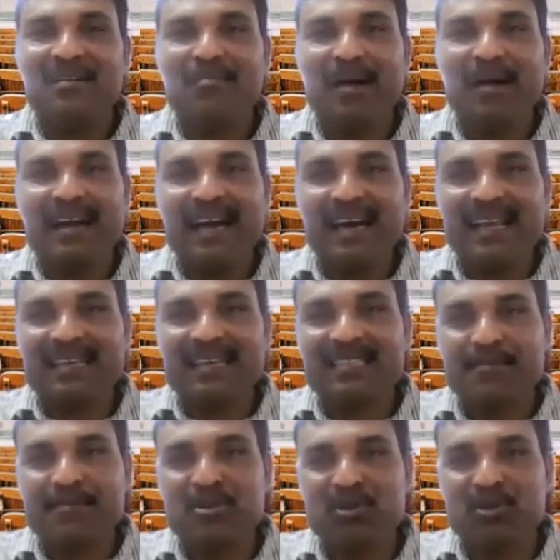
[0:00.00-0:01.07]
By direct
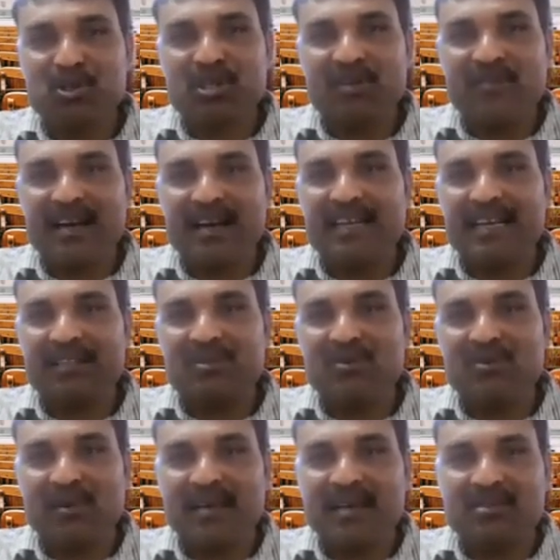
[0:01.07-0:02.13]
substitution, what we have
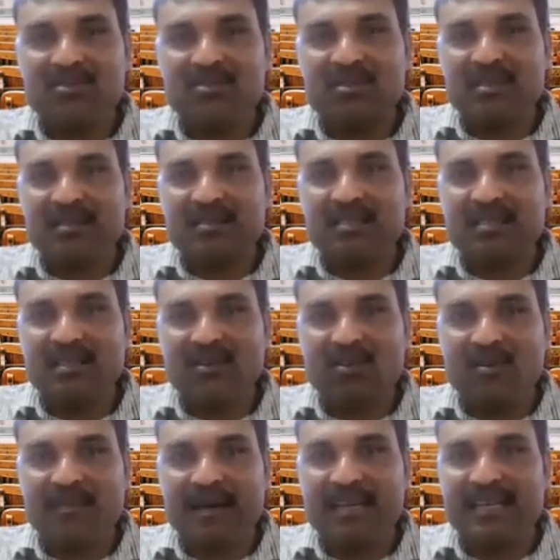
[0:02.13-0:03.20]
2 raised to
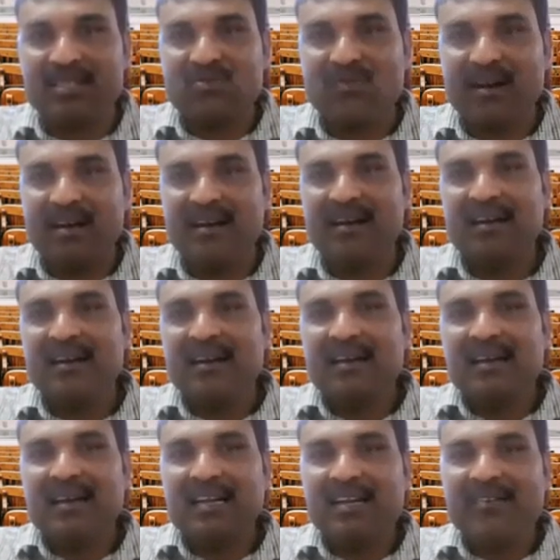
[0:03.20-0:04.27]
0 minus 1
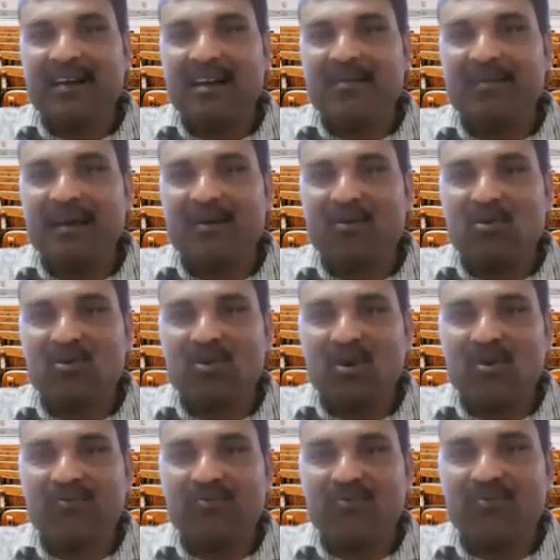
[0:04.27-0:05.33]
divided by root
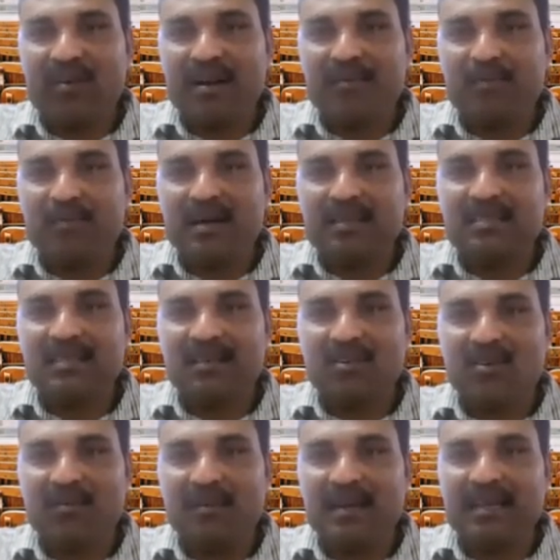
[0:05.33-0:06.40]
of 1 plus
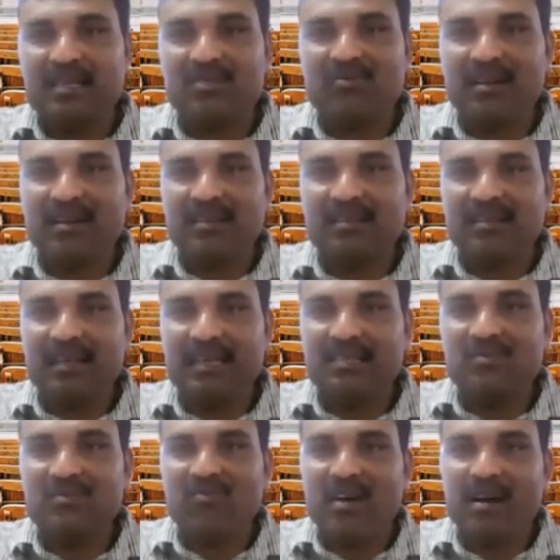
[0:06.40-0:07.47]
0 minus 1. That
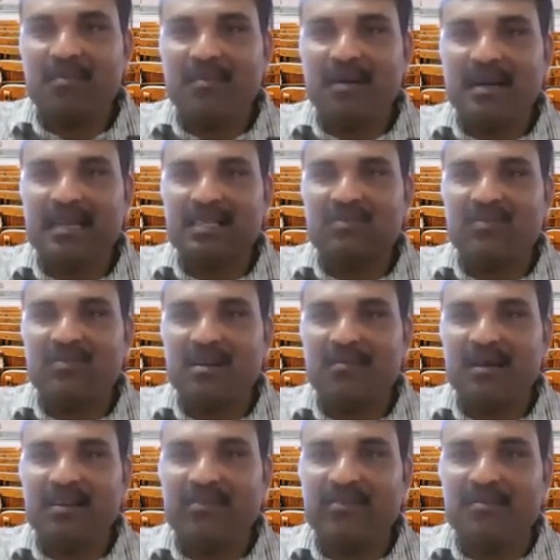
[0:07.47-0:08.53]
is 1 minus 1
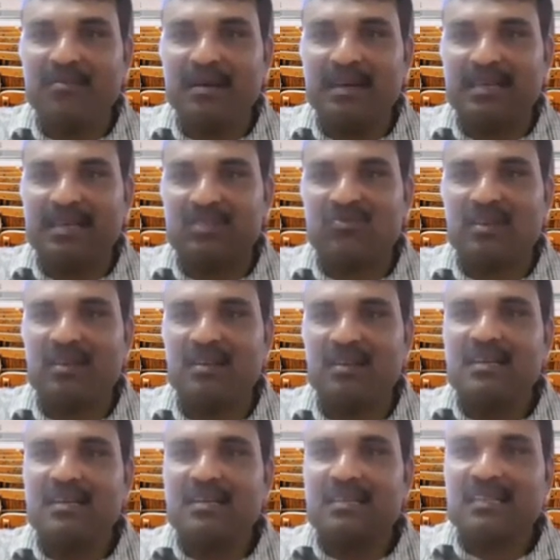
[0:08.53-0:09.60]
by 1 minus 1.
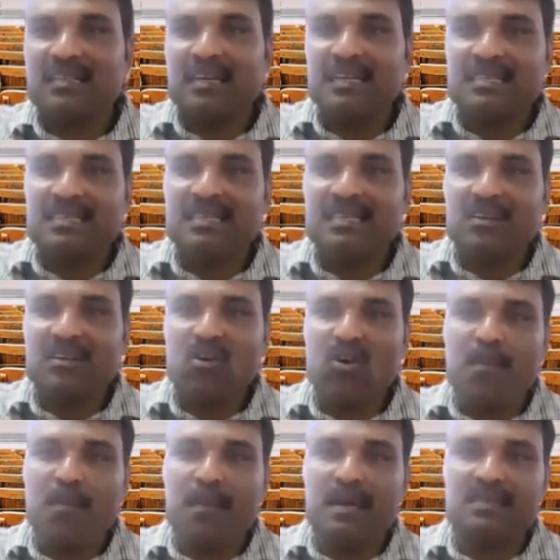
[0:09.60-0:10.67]
That is
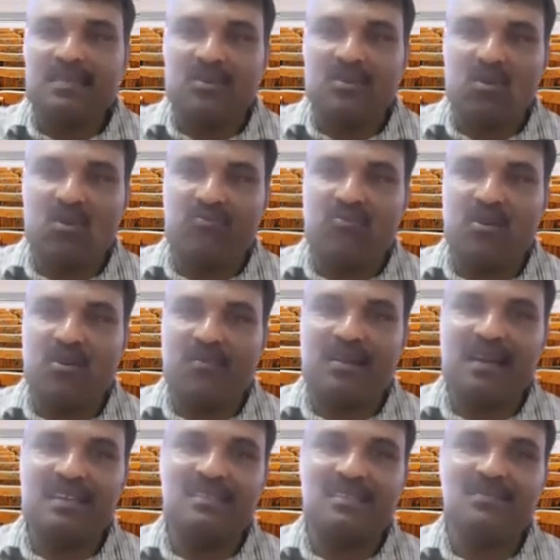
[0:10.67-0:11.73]
0 by 0 form,
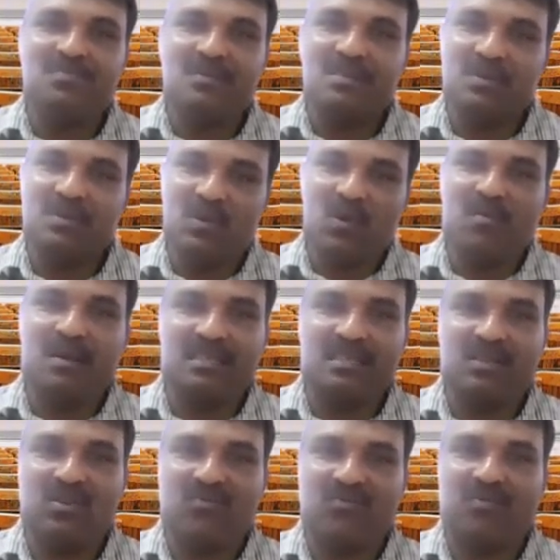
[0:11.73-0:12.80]
right? 0 by
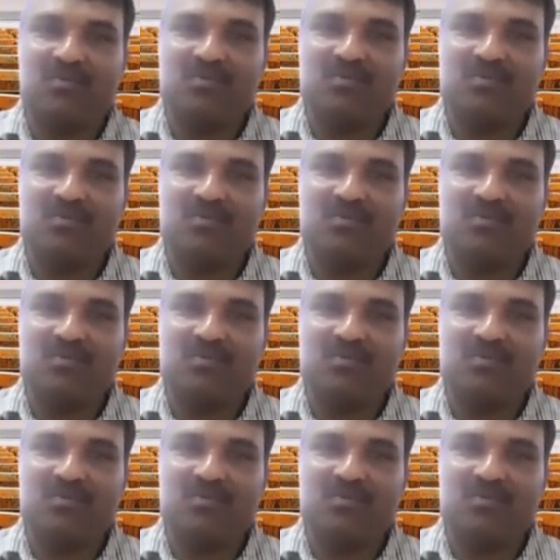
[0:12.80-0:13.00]
0.